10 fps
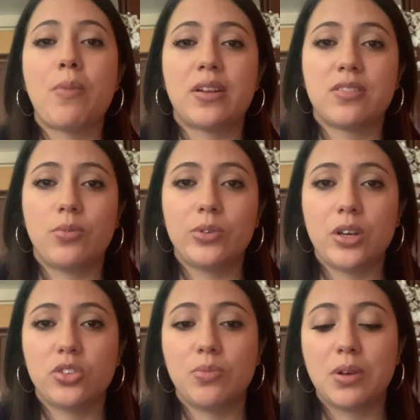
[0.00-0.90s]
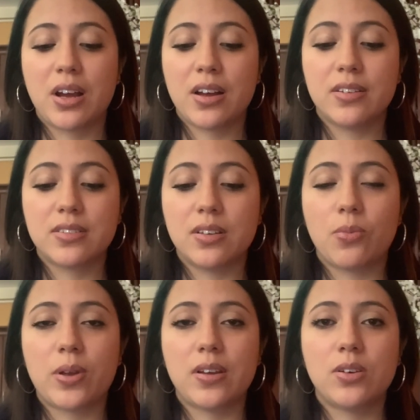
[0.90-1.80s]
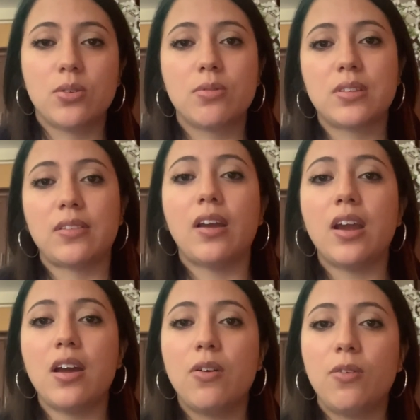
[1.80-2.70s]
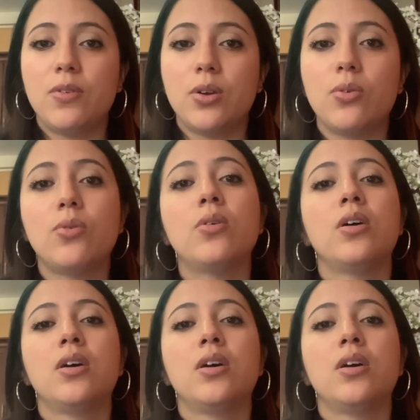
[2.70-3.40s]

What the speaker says: medicine rotation, because what they do is that they interview